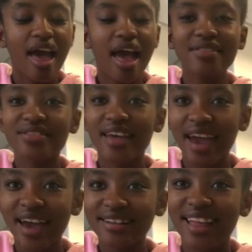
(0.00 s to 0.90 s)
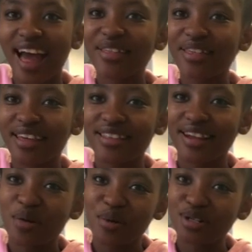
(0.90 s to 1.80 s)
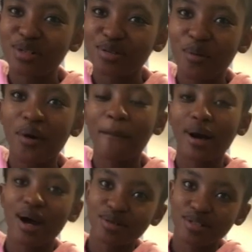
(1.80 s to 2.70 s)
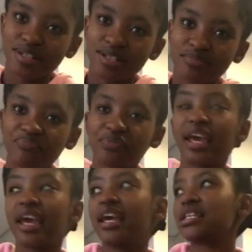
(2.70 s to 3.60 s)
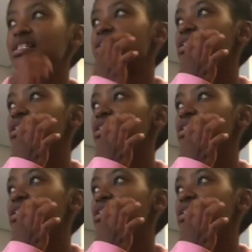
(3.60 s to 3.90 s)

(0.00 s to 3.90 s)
And then the other thing that I wanted to talk about is